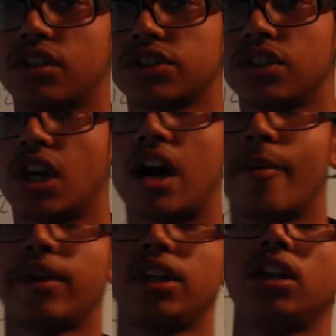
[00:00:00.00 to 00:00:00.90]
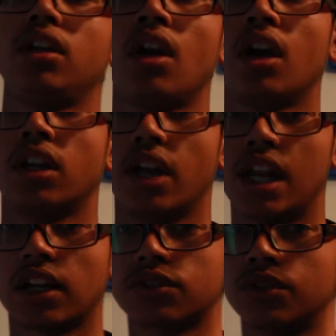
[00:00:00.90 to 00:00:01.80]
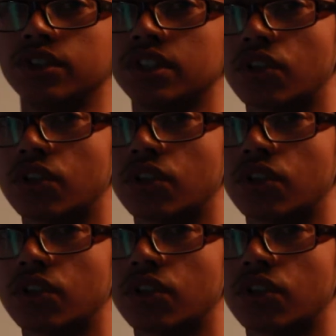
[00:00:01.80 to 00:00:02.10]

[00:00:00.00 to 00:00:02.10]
asks you how many electrons